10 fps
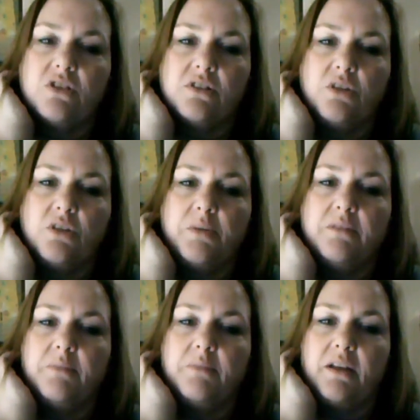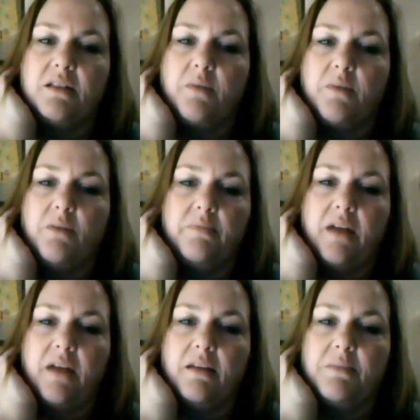It's just stupid, but it's
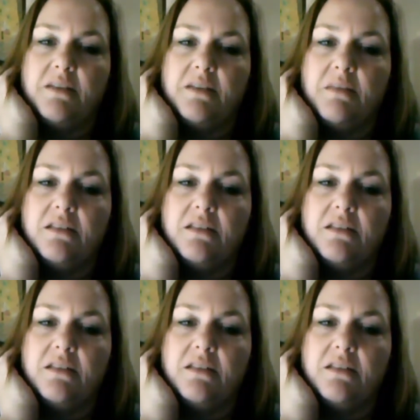about, I mean,